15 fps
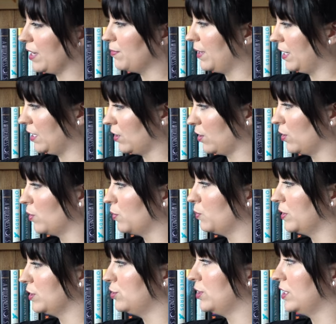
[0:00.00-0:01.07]
Baker,
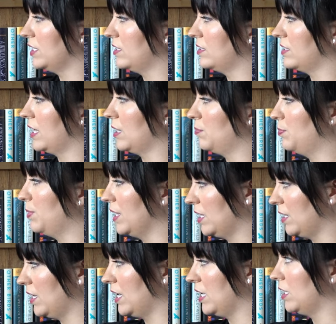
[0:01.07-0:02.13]
which is a
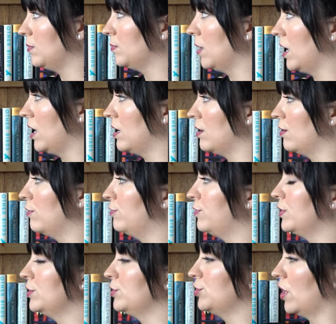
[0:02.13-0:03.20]
pen name of
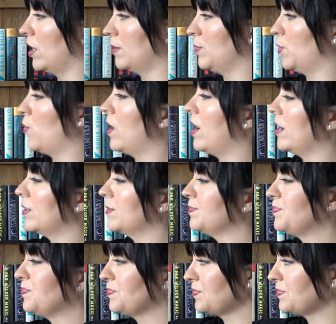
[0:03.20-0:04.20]
Shauna McGuire.